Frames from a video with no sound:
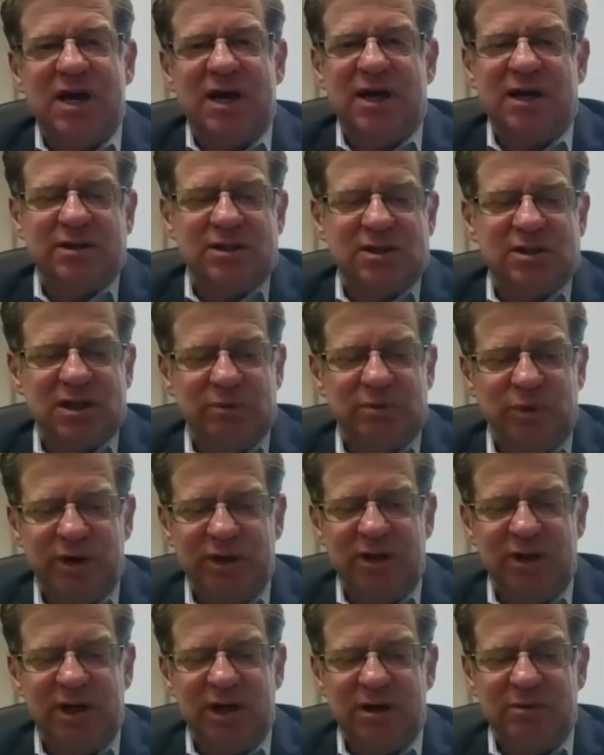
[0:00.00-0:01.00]
and
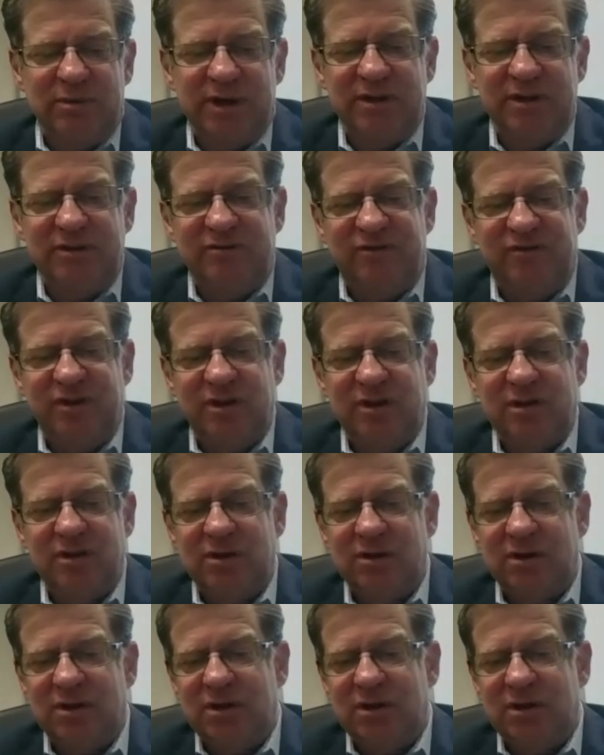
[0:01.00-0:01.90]
someone there might feel.